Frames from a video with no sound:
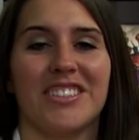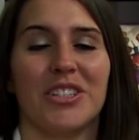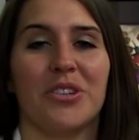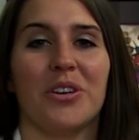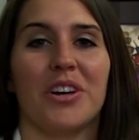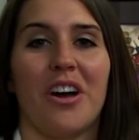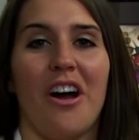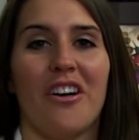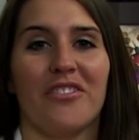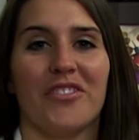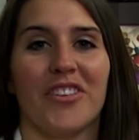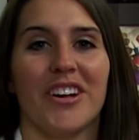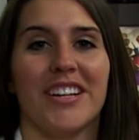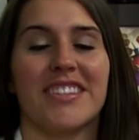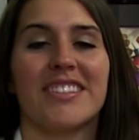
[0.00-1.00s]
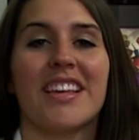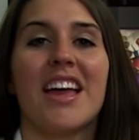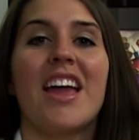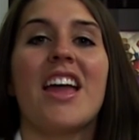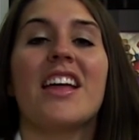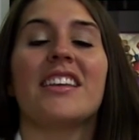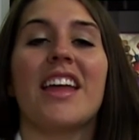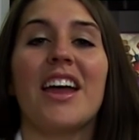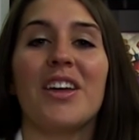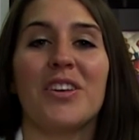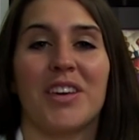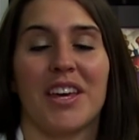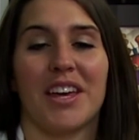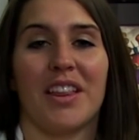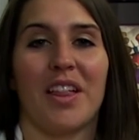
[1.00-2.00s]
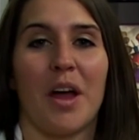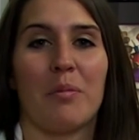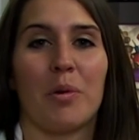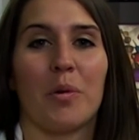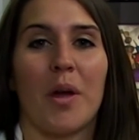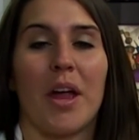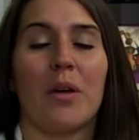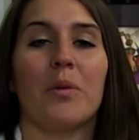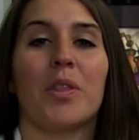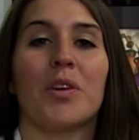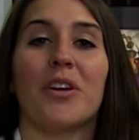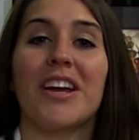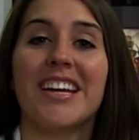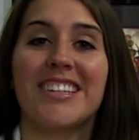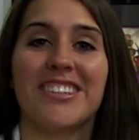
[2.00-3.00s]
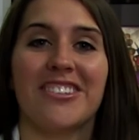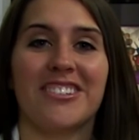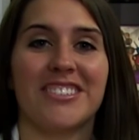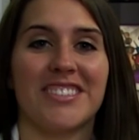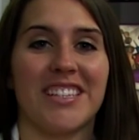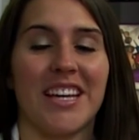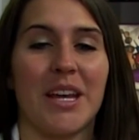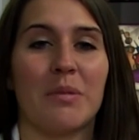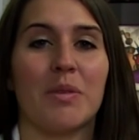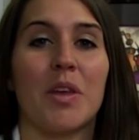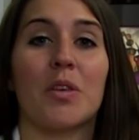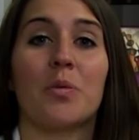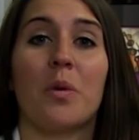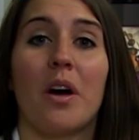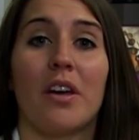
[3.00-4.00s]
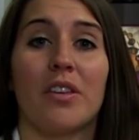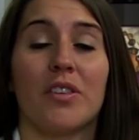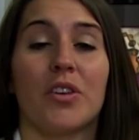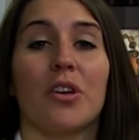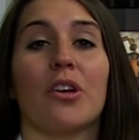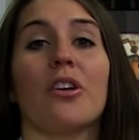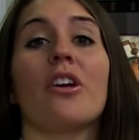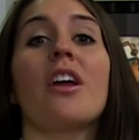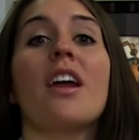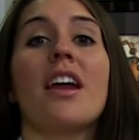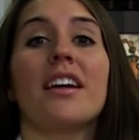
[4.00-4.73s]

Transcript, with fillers: into a conference. Now you can collaborate with your internal teams as well as your